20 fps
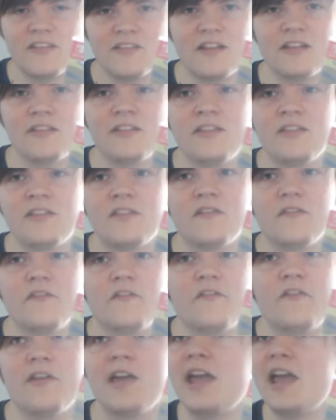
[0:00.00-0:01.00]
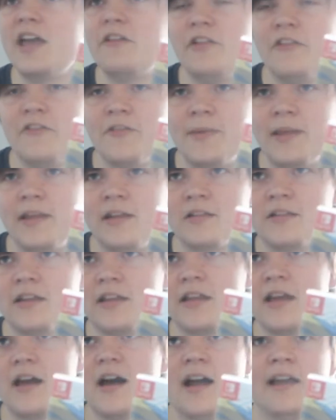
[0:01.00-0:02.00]
starters vary for me, because
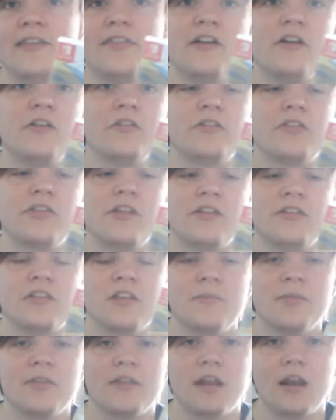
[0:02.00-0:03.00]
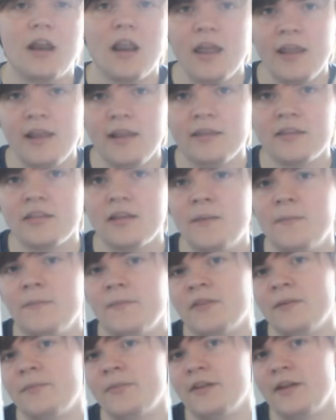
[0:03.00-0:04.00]
there's some that I like, some
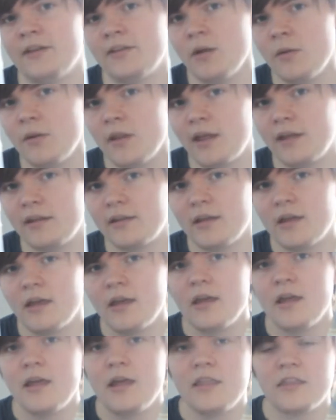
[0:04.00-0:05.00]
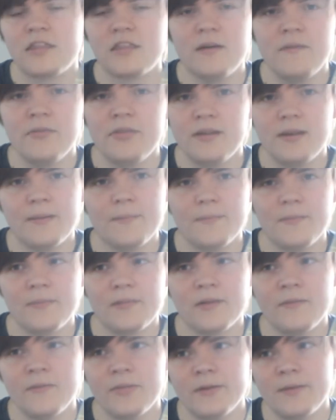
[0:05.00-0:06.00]
that I don't like. Some of them
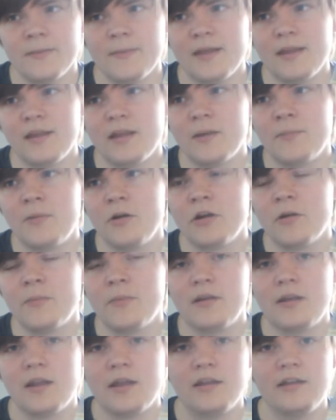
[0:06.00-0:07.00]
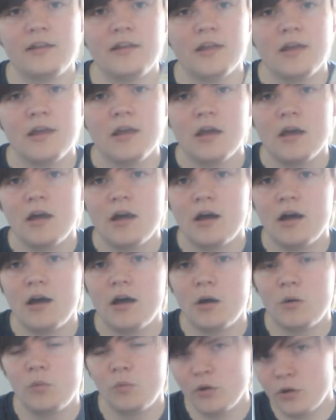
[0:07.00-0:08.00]
are Pokemon like
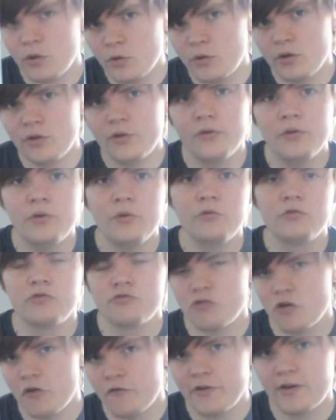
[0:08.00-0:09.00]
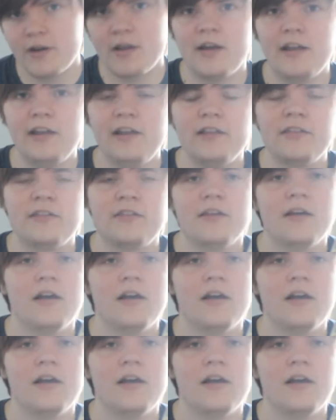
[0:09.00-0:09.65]
Wooloo, Crovenite,